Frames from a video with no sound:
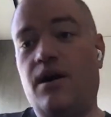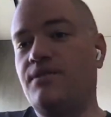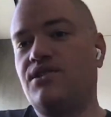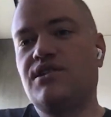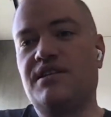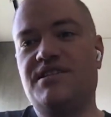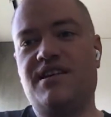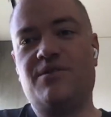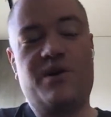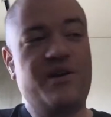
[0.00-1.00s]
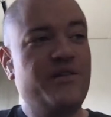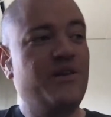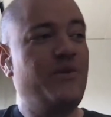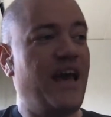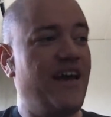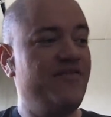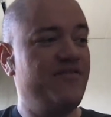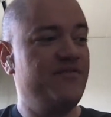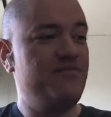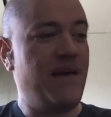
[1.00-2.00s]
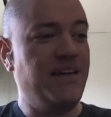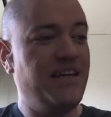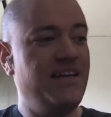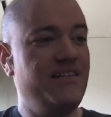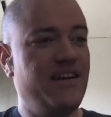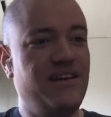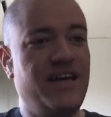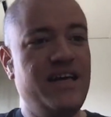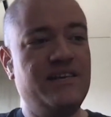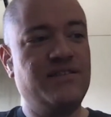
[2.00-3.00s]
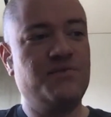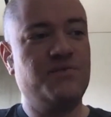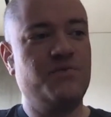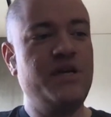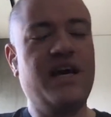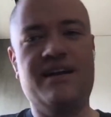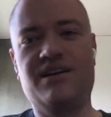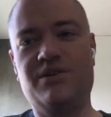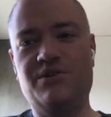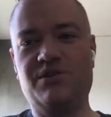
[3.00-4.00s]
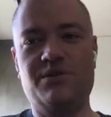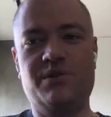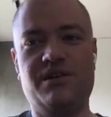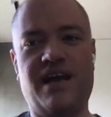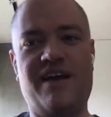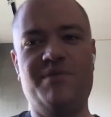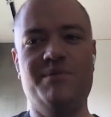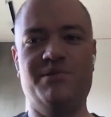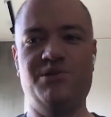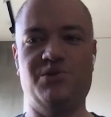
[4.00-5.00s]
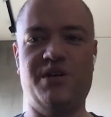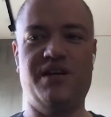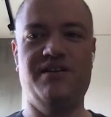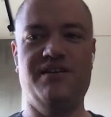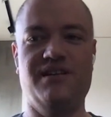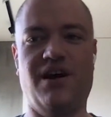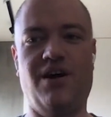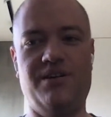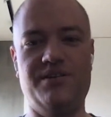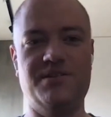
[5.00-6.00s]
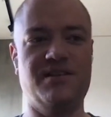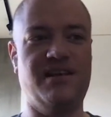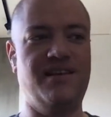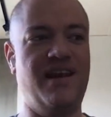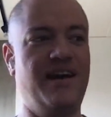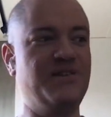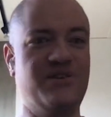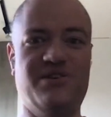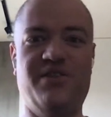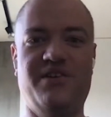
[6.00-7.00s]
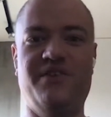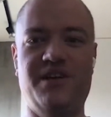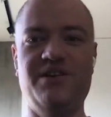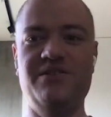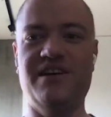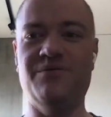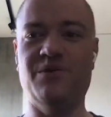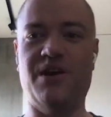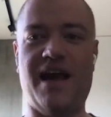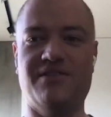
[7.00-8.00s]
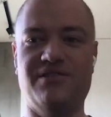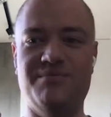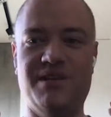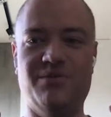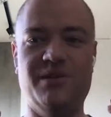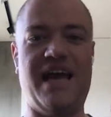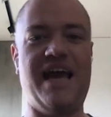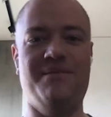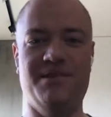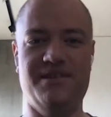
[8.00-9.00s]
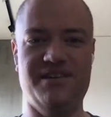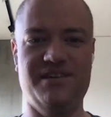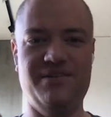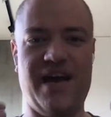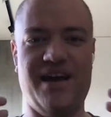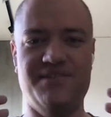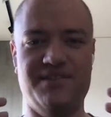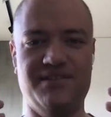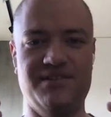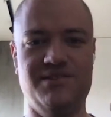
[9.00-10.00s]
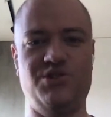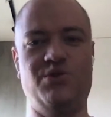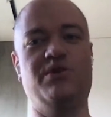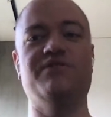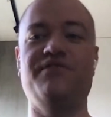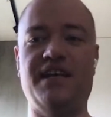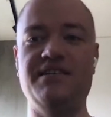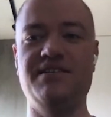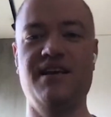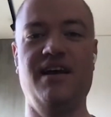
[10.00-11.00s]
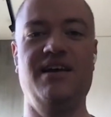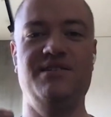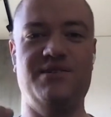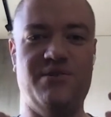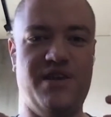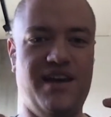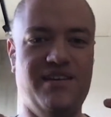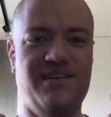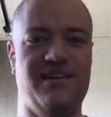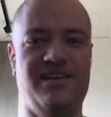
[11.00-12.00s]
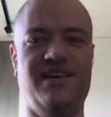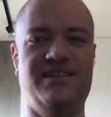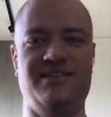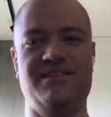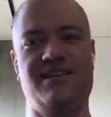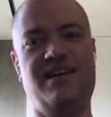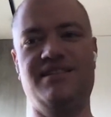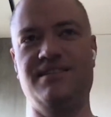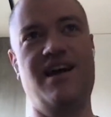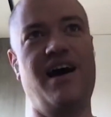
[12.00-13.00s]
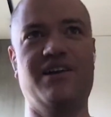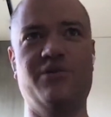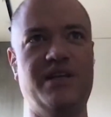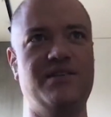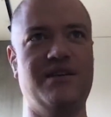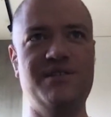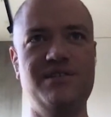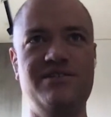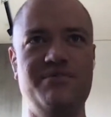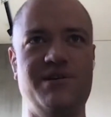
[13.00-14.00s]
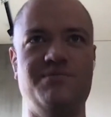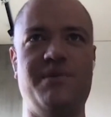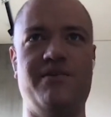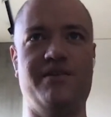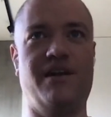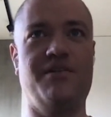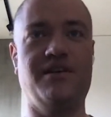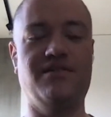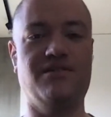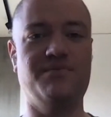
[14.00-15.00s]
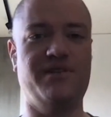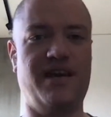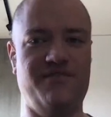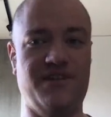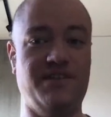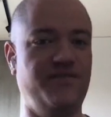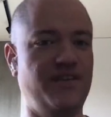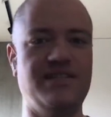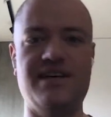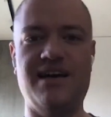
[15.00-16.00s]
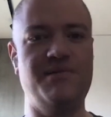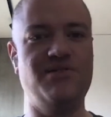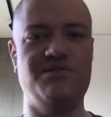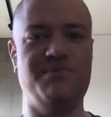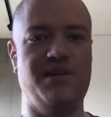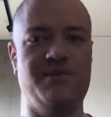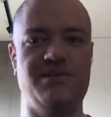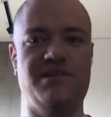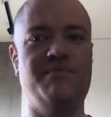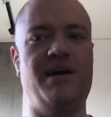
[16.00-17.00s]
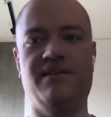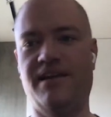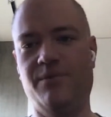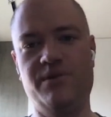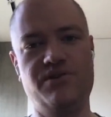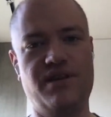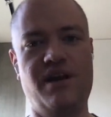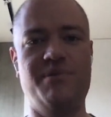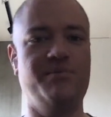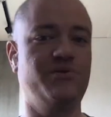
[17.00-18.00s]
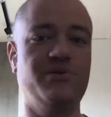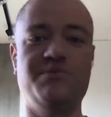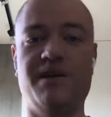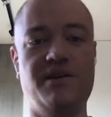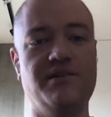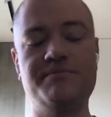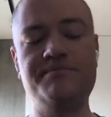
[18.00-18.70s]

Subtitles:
I was just going to say, the one other thing we have mandated that I like is we kind of culturally would have people join calls and not turn on their video. And we're actually being really adamant that you have to show your face, so that it's not a great substitute, but it's better than nothing in terms of that face-to-face time and just being able to see body language and how people are responding.